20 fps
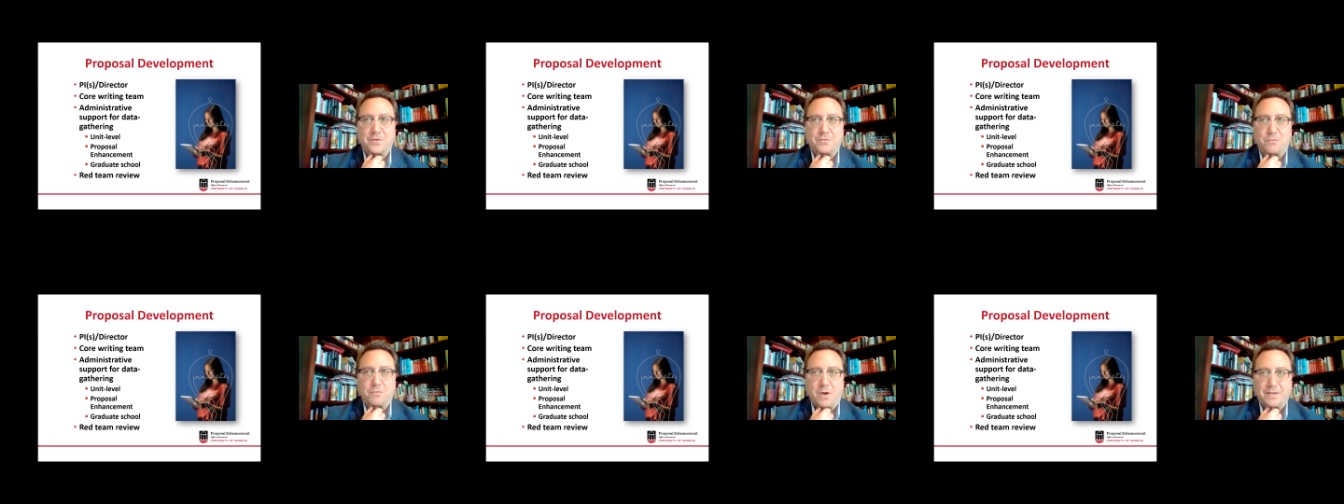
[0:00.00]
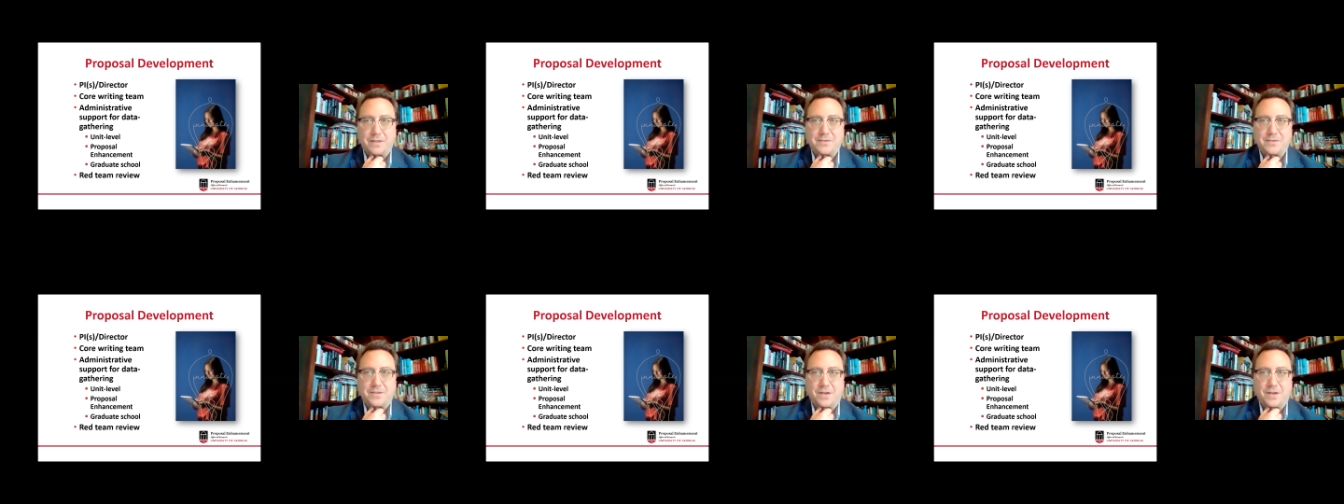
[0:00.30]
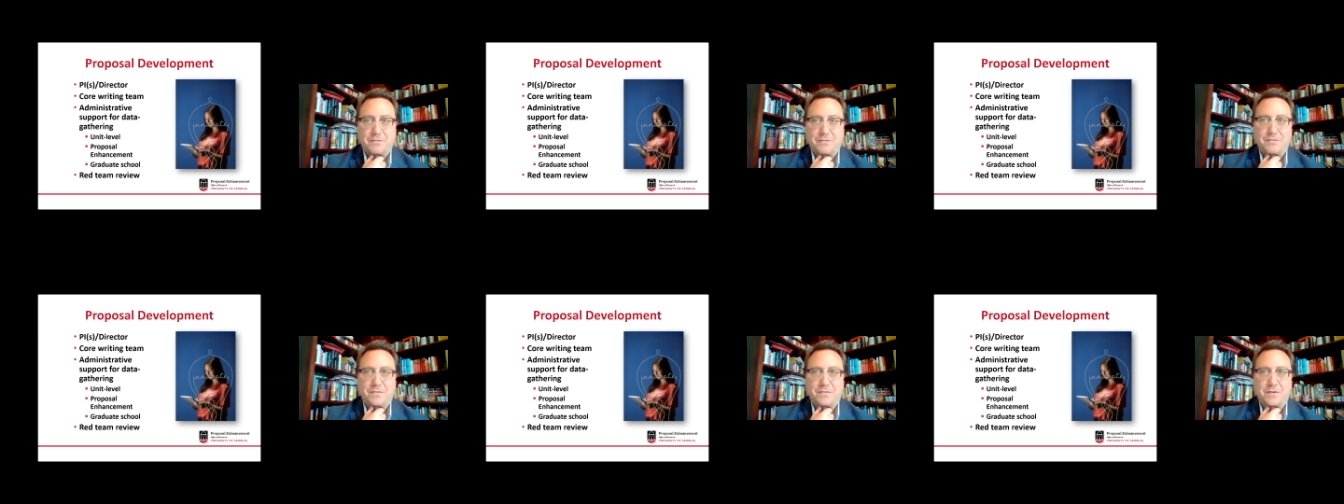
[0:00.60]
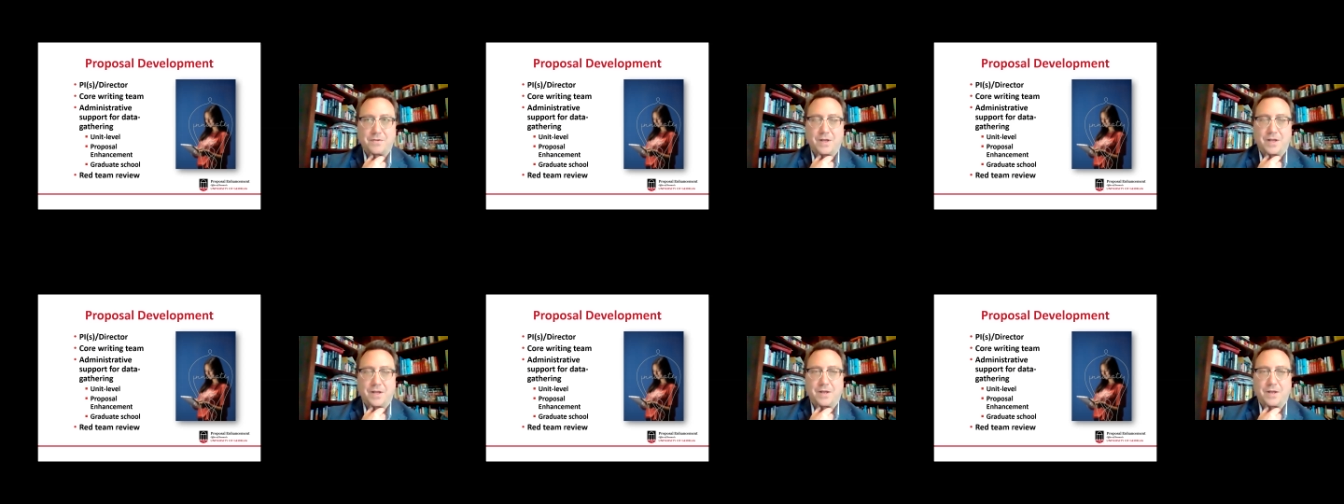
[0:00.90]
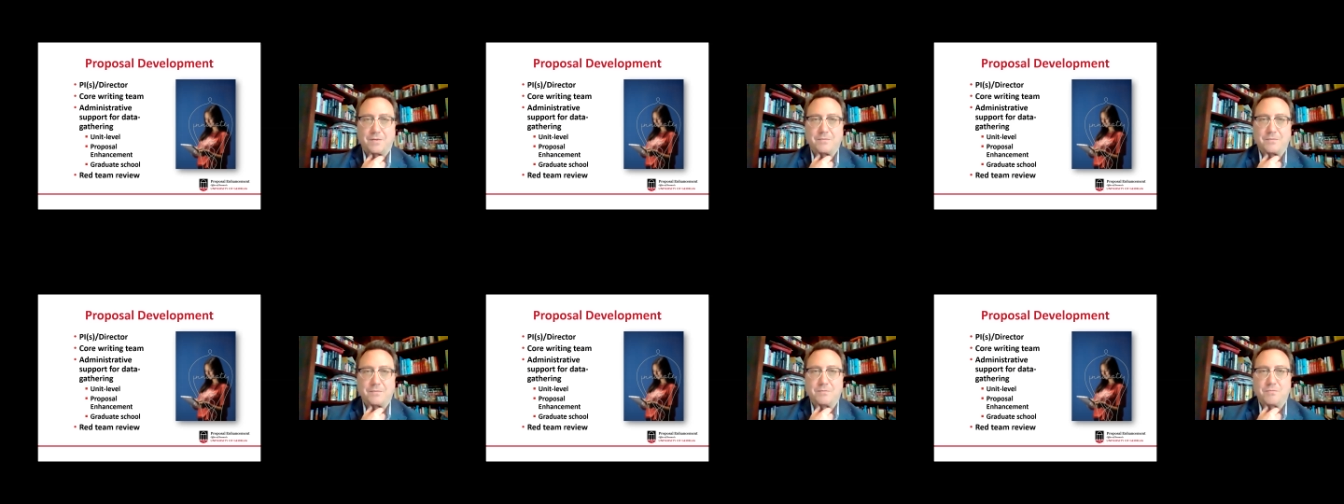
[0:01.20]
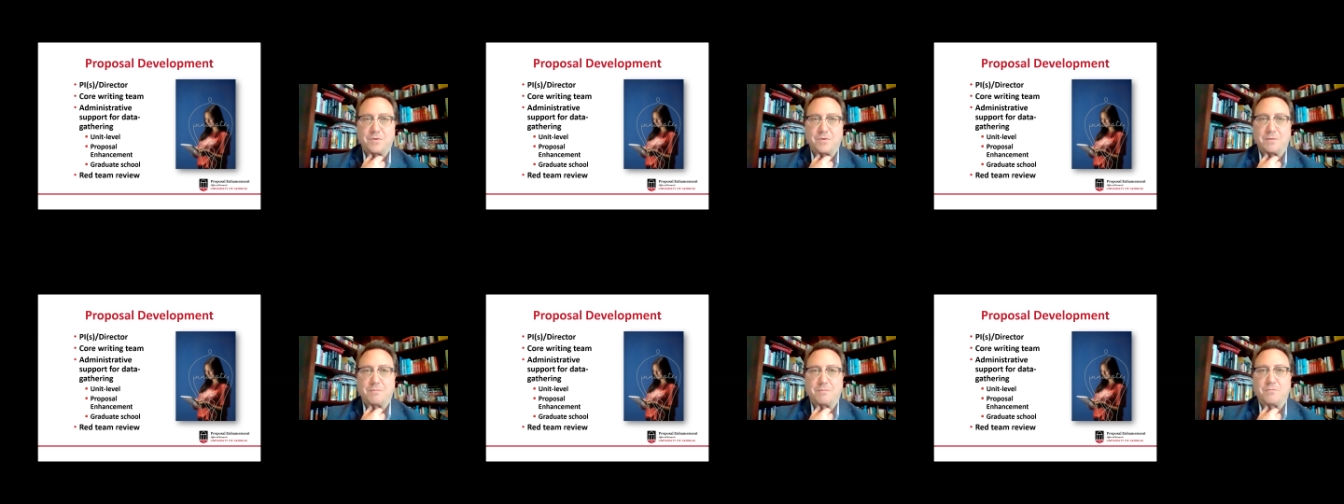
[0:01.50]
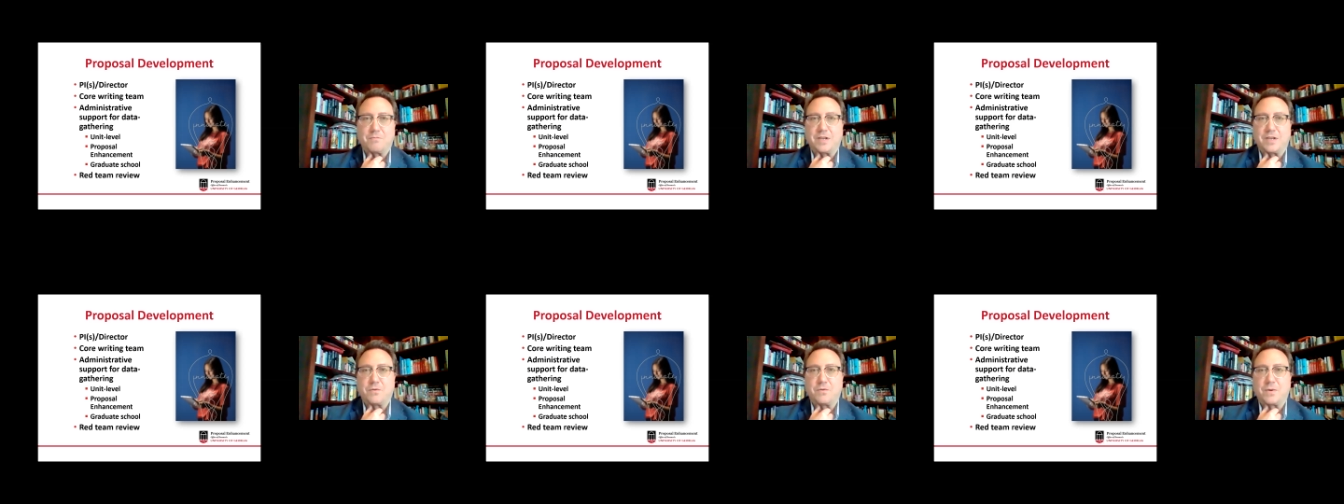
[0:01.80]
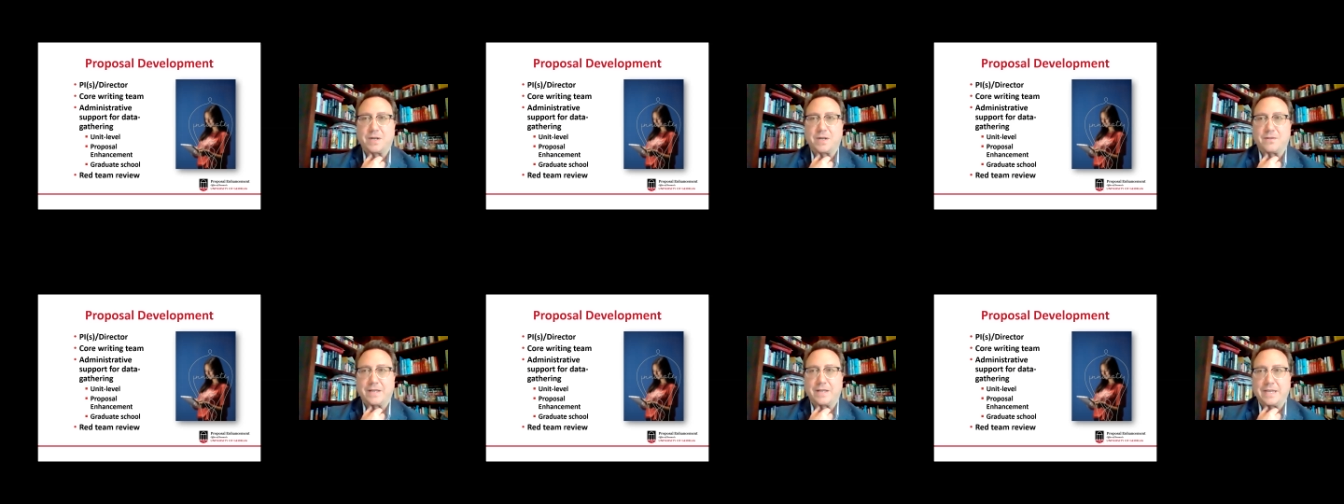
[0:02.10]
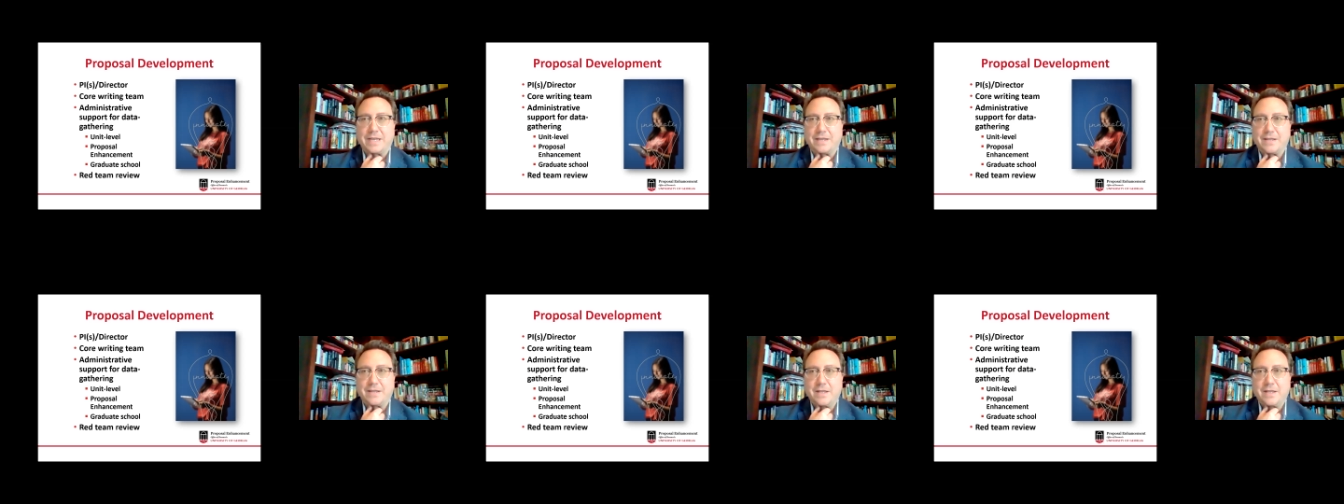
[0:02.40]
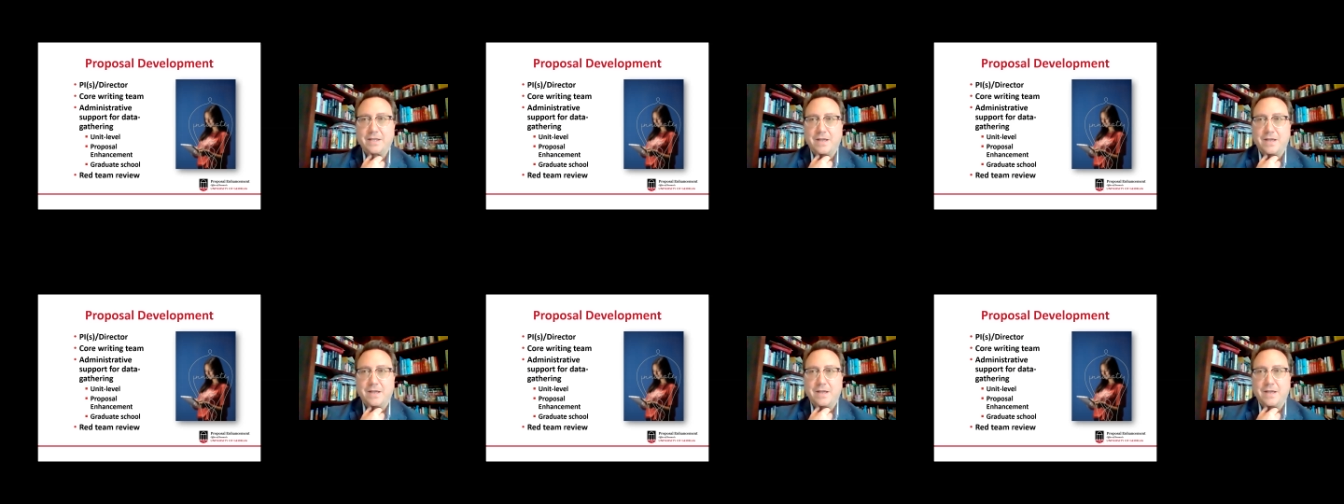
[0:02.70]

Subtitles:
write stuff pretty quickly